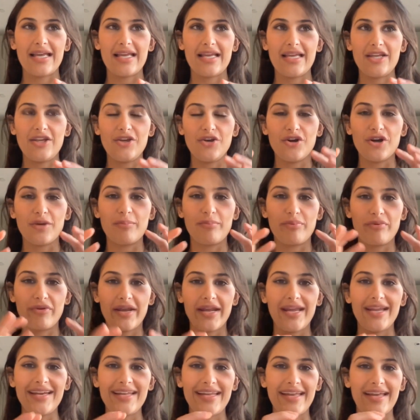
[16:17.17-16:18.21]
your
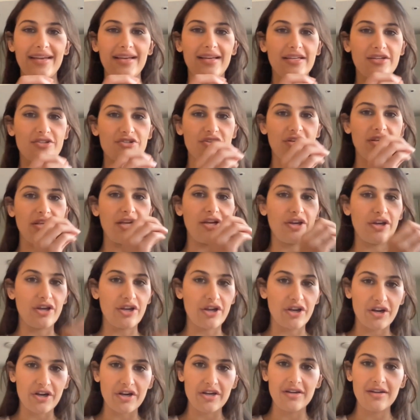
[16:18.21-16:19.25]
brain can literally
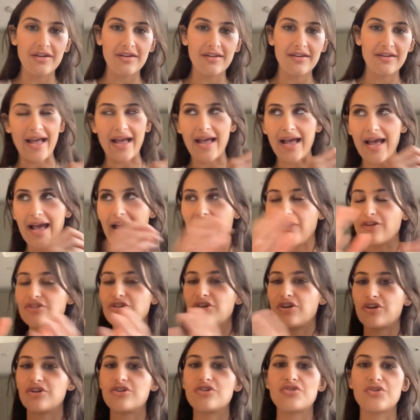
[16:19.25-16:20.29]
learn how to
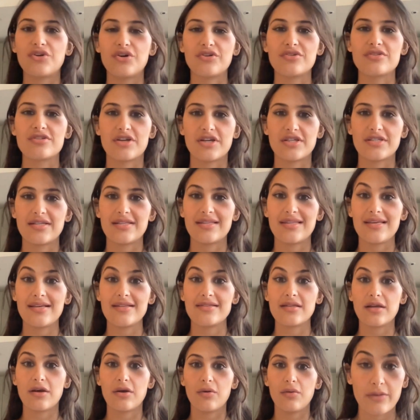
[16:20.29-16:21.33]
control certain
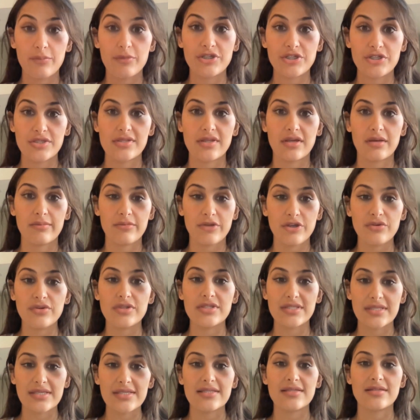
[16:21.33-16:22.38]
things, which is the immune
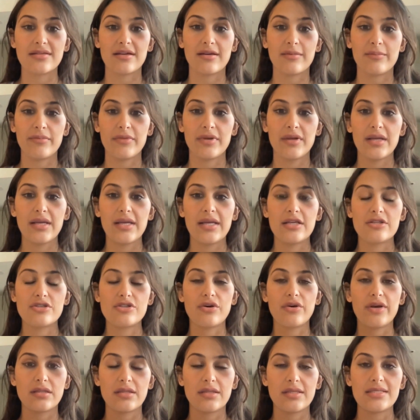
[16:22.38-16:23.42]
system.
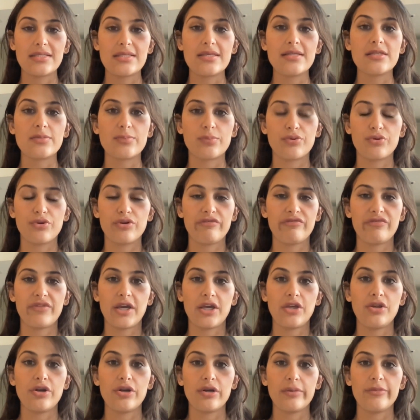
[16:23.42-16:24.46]
So, this is proof that
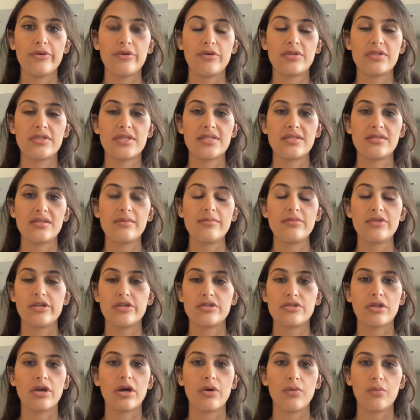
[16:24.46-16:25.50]
your immune system
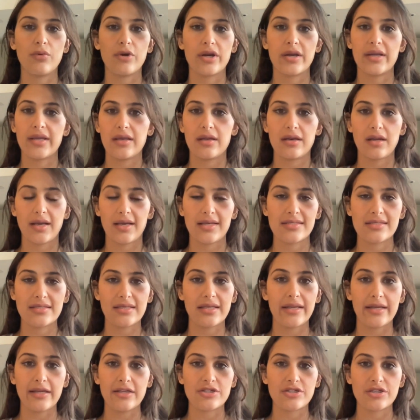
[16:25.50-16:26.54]
does not work in
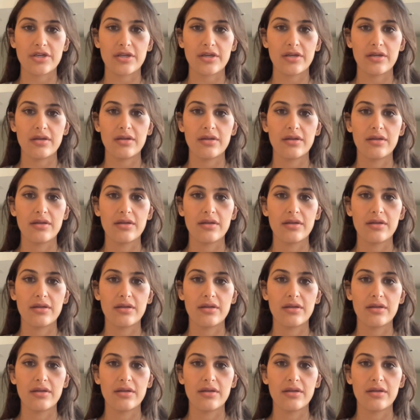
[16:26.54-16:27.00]
isolation,